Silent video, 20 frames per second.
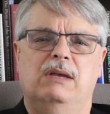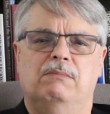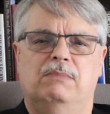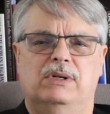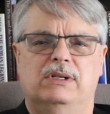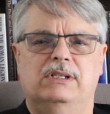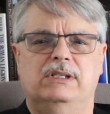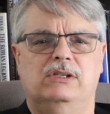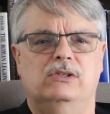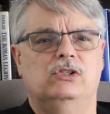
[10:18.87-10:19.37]

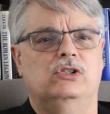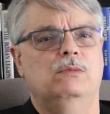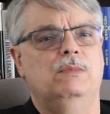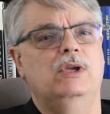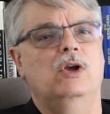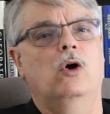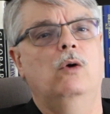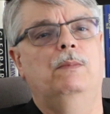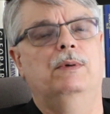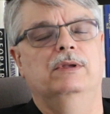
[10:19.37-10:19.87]
but you should
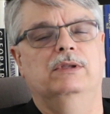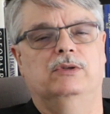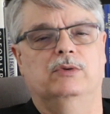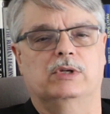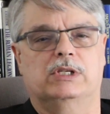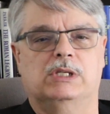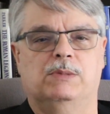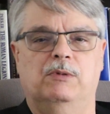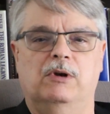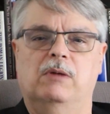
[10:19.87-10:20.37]
be open to
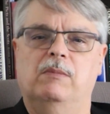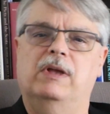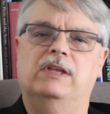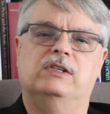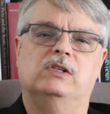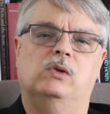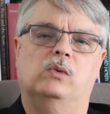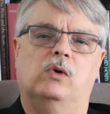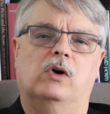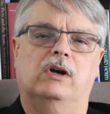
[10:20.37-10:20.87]

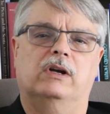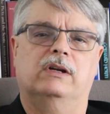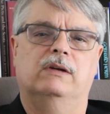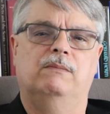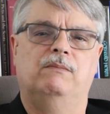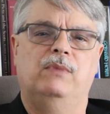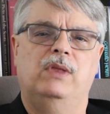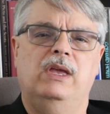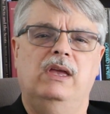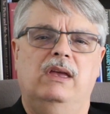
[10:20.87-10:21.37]
experimental work.